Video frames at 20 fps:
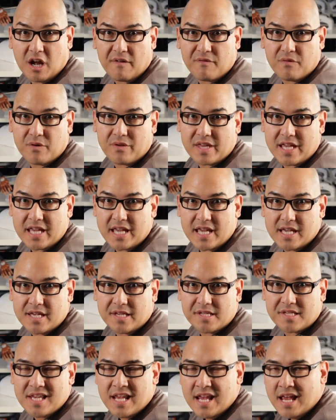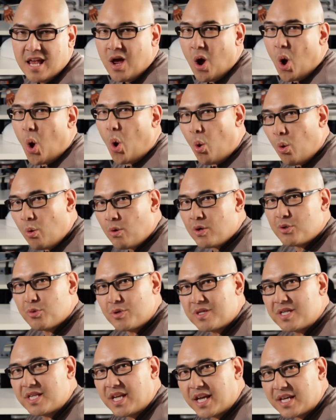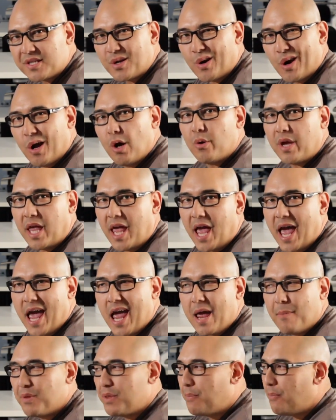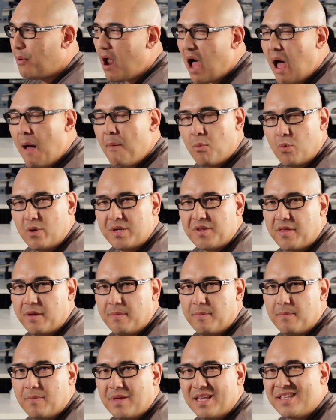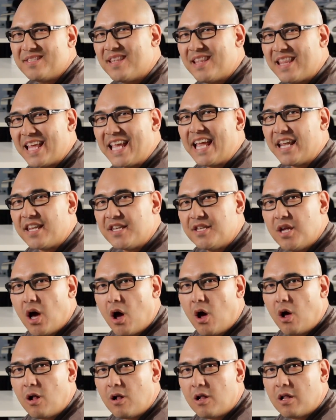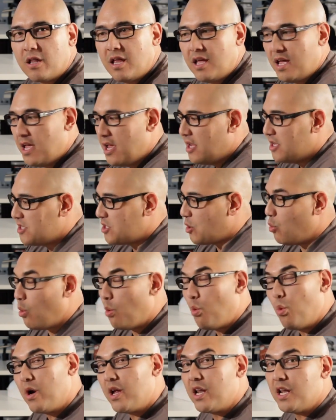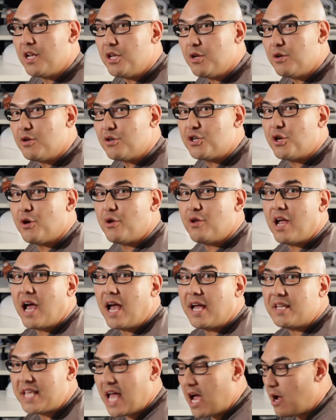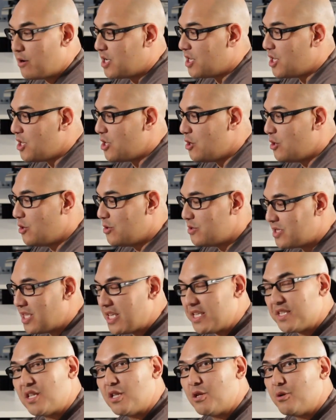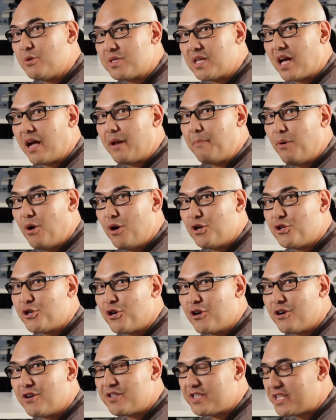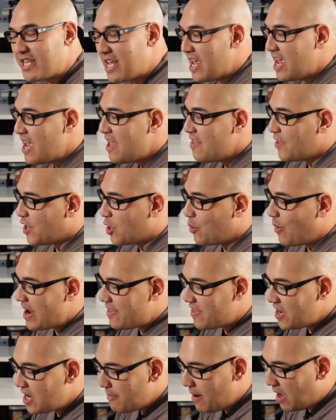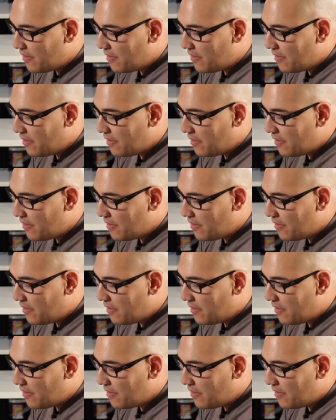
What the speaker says: it off with ease. Orange wood sticks are okay, but the problem with them is that they get dull. So what we're going to do is show you guys how to use these lucite pushers. The great thing